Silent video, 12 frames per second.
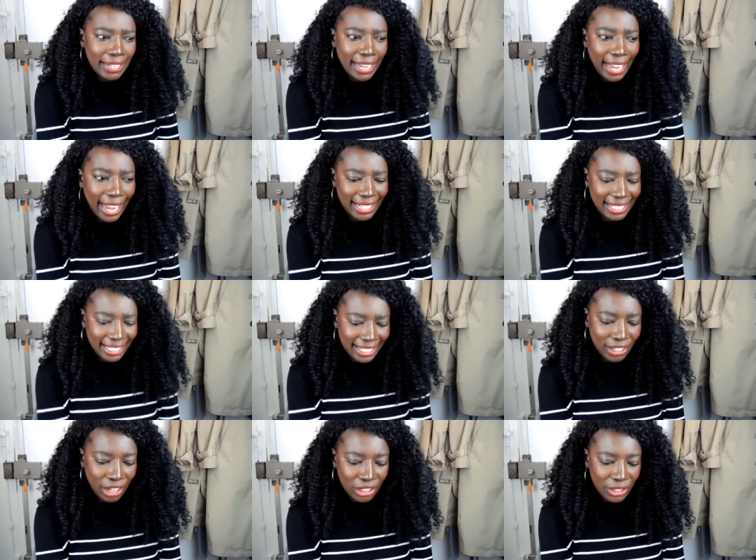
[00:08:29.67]
and he
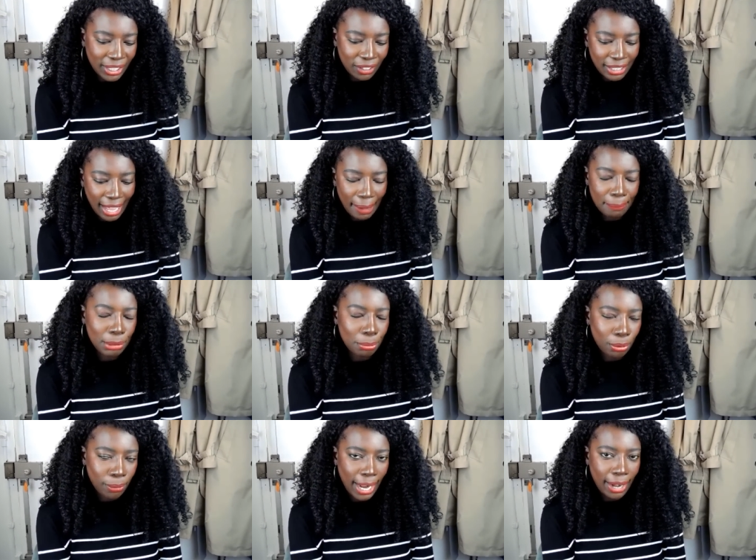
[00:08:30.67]
cannot look at all that and be
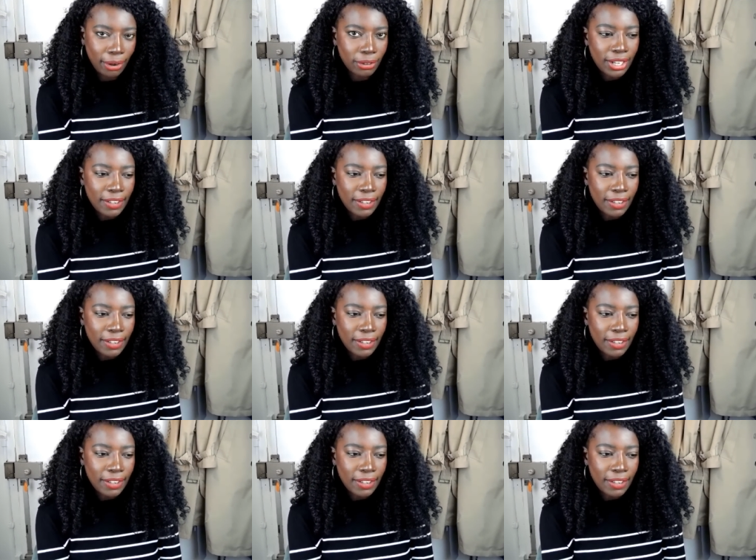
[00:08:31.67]
proud